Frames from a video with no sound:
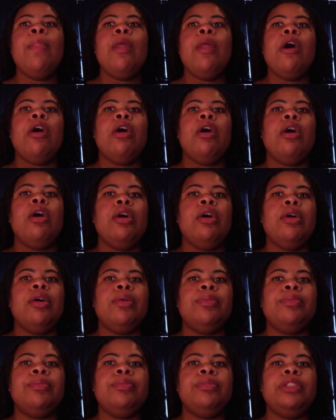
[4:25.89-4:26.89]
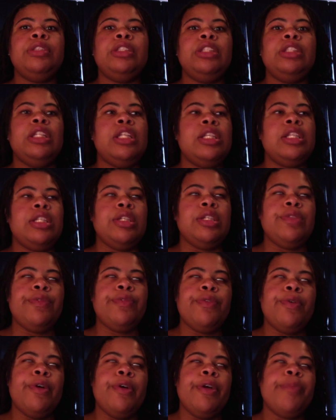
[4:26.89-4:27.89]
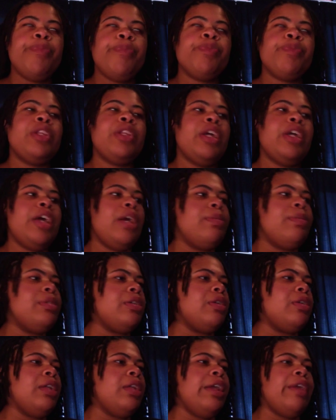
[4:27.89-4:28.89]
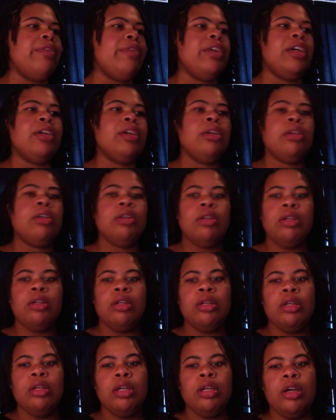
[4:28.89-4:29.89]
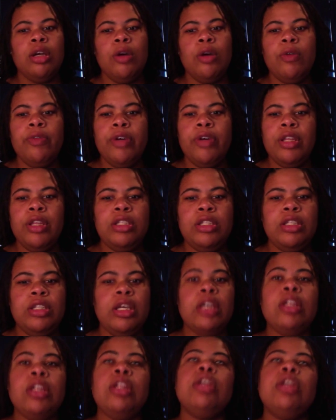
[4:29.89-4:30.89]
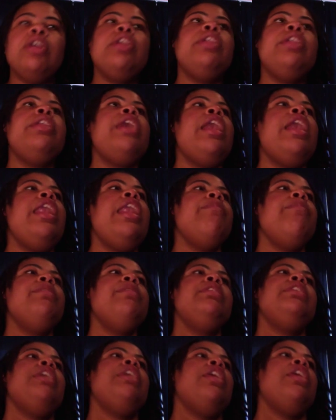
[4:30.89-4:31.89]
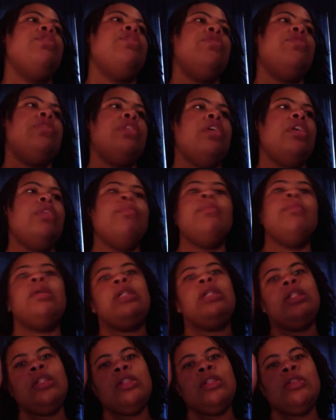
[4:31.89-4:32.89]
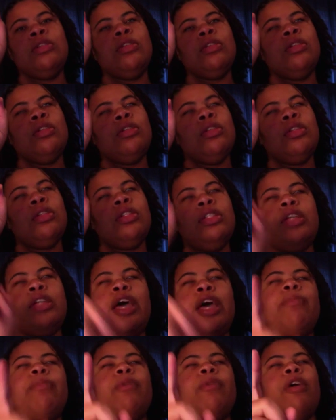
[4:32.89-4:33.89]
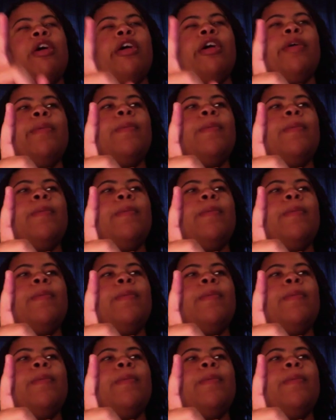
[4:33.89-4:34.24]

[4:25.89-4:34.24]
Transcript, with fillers: Um, still in season four. Episode eleven Go for the jugular. Now let me tell you something. Tamar.